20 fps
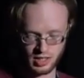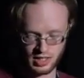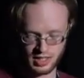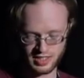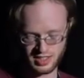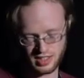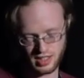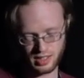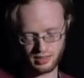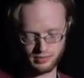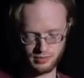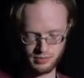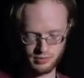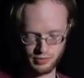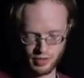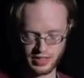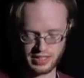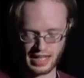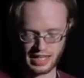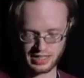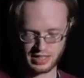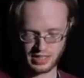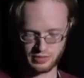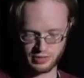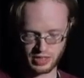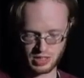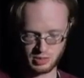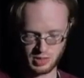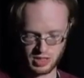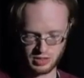It's not fantastic for
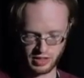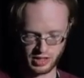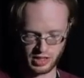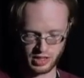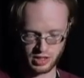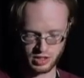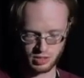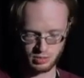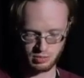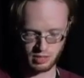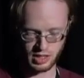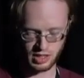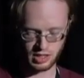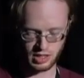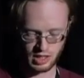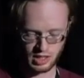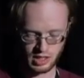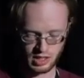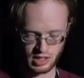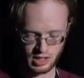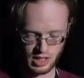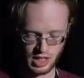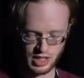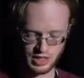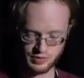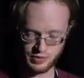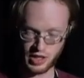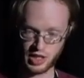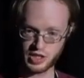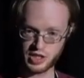speech recognition, but it's
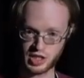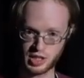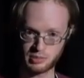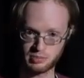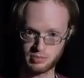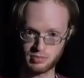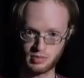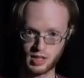very cheap.